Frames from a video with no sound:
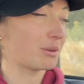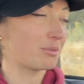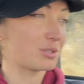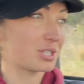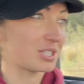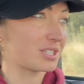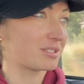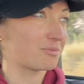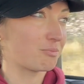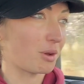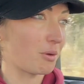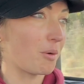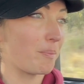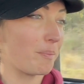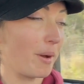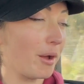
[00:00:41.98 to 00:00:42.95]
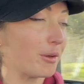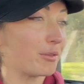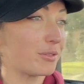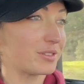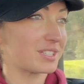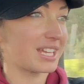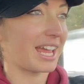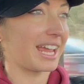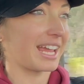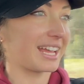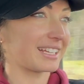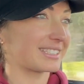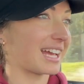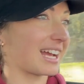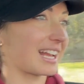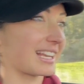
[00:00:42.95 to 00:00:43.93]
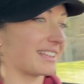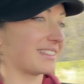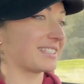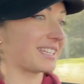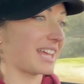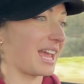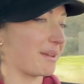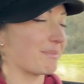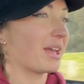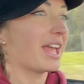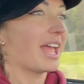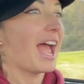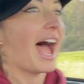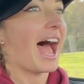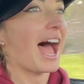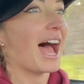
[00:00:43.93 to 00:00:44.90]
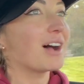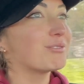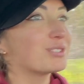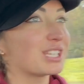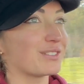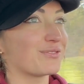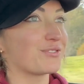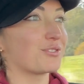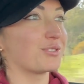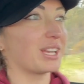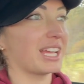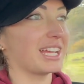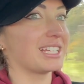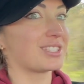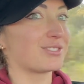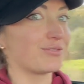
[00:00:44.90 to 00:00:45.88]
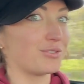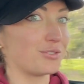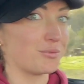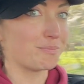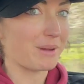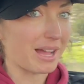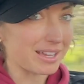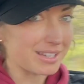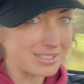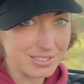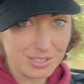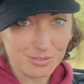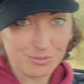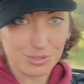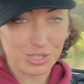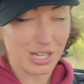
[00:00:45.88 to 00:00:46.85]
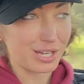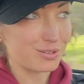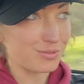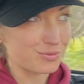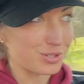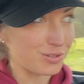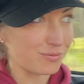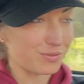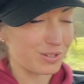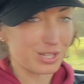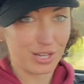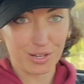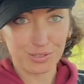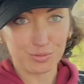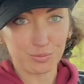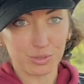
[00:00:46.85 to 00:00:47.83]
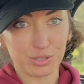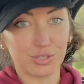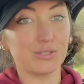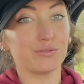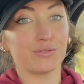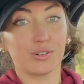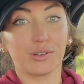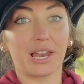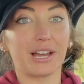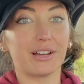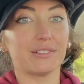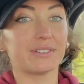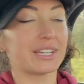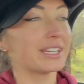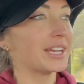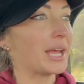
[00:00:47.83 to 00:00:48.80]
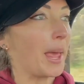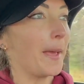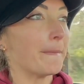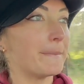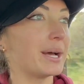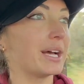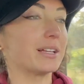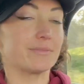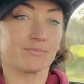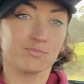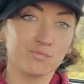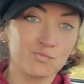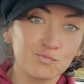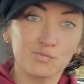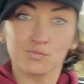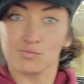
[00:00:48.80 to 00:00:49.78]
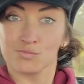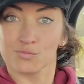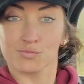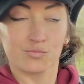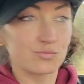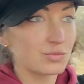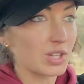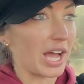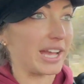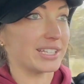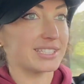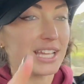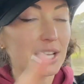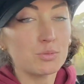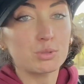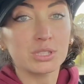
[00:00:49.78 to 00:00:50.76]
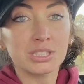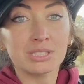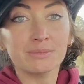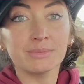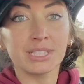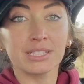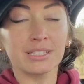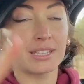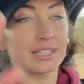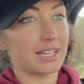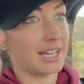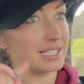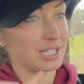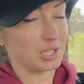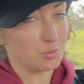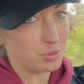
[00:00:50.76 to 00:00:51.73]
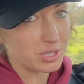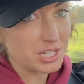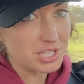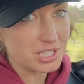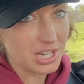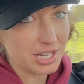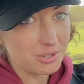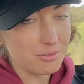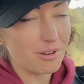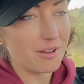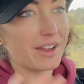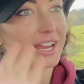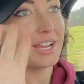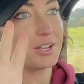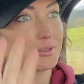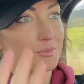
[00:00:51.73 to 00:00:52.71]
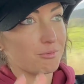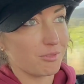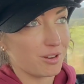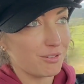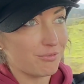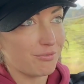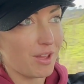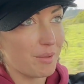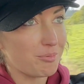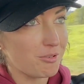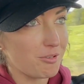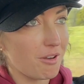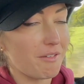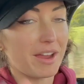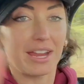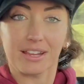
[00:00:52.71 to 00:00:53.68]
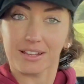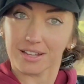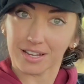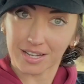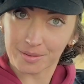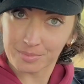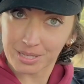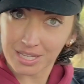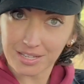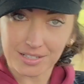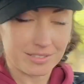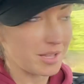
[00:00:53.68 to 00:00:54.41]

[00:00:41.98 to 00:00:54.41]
were both saying exactly the same, how difficult it is to fall back into the routine of doing videos once you fall out of it. But I said once a month, did one in January, we're in February, and I'm here.